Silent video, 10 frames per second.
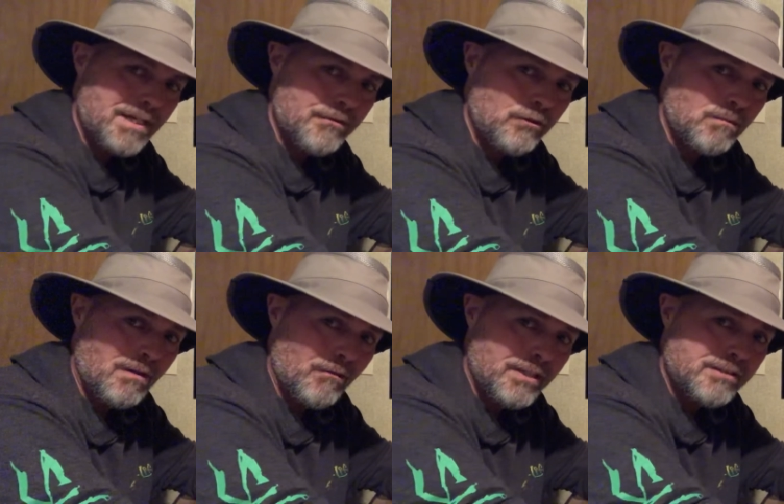out there doing my
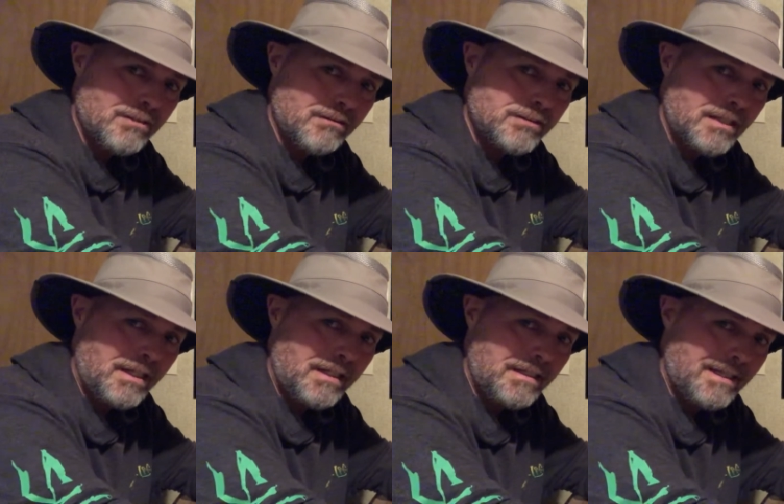research.
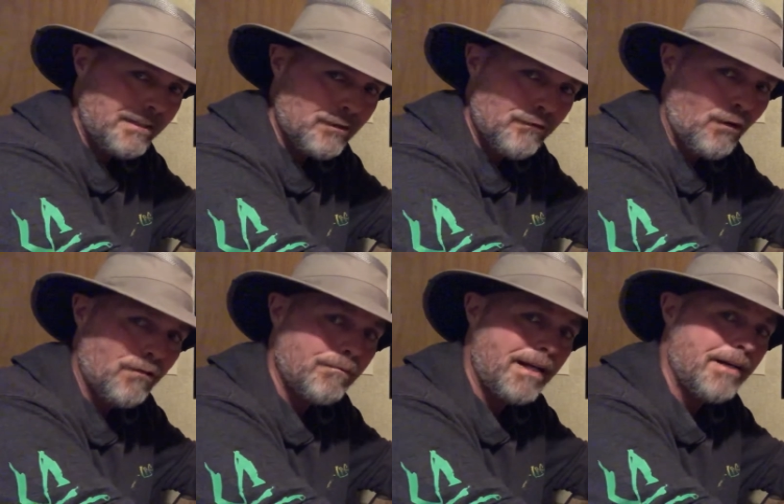Uh, it ain't too far
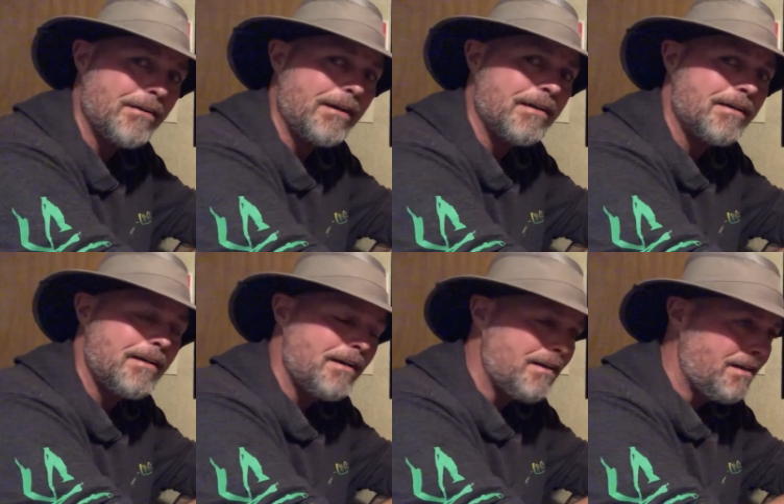from that area.
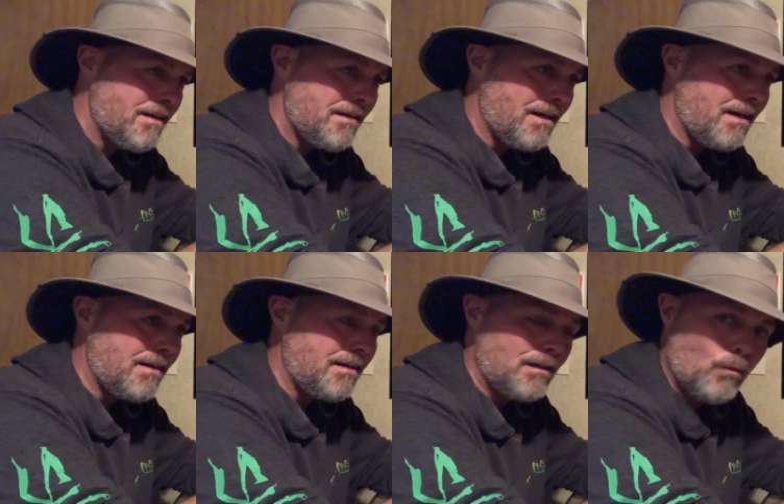
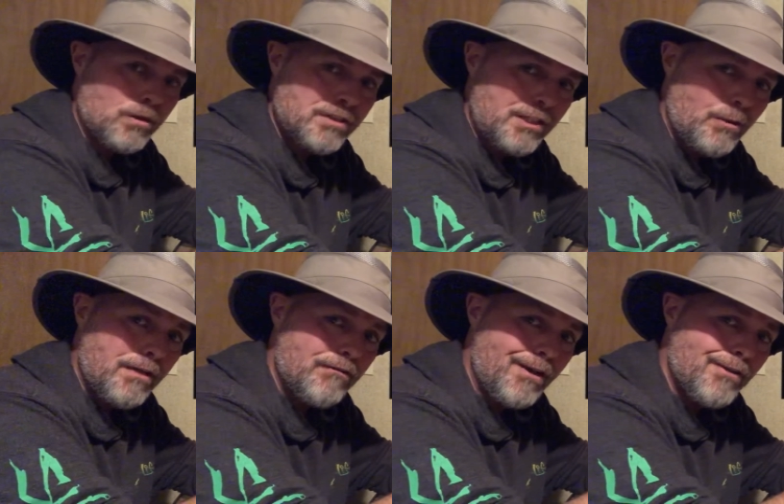Uh, was it a
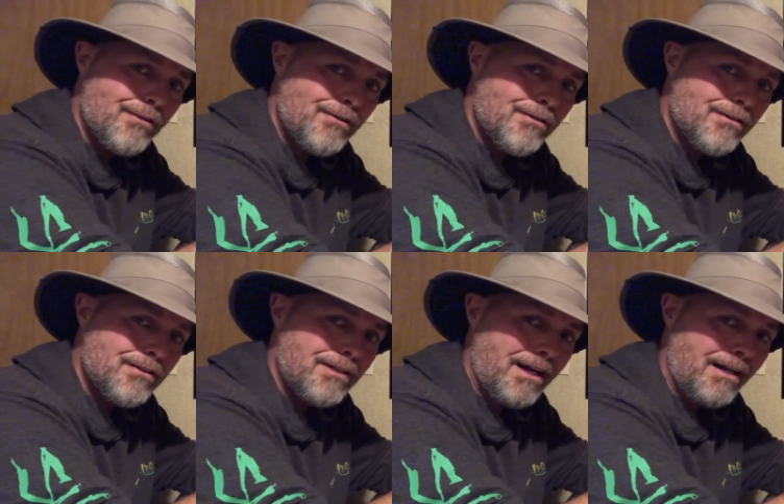UFO?
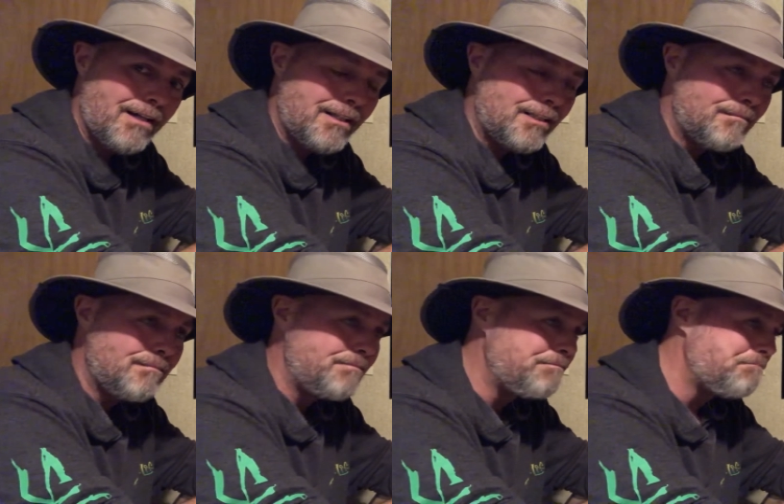
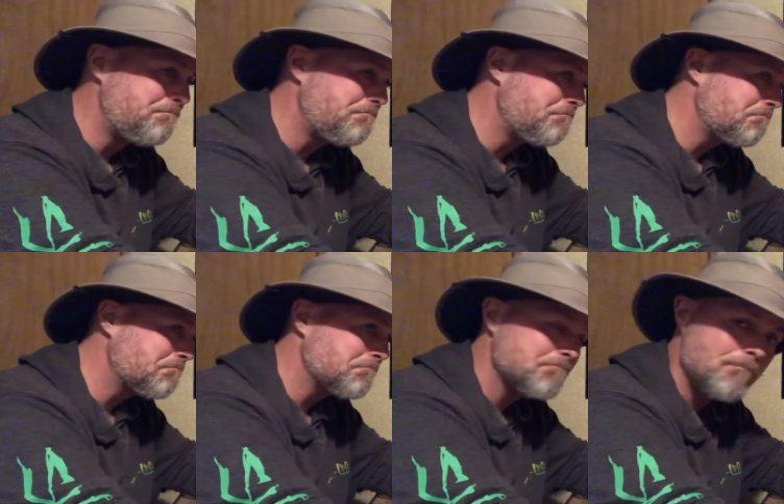Um,
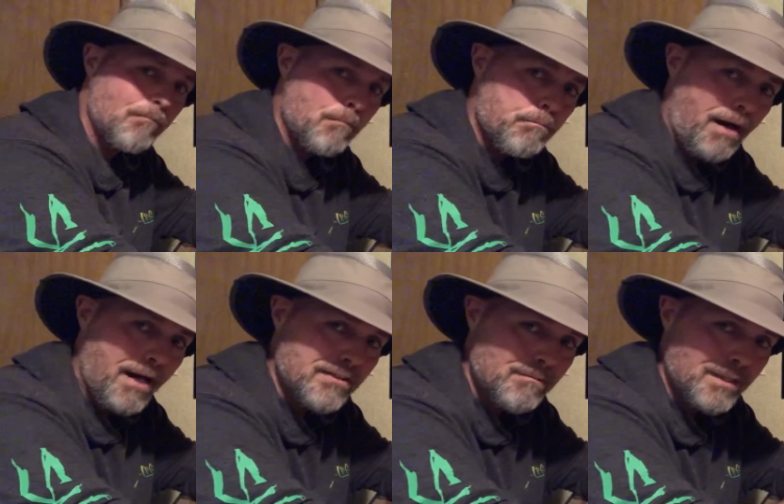
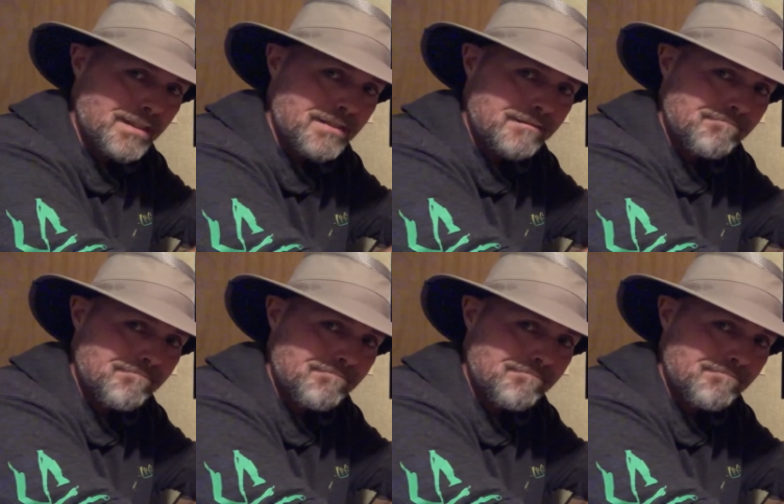possibly.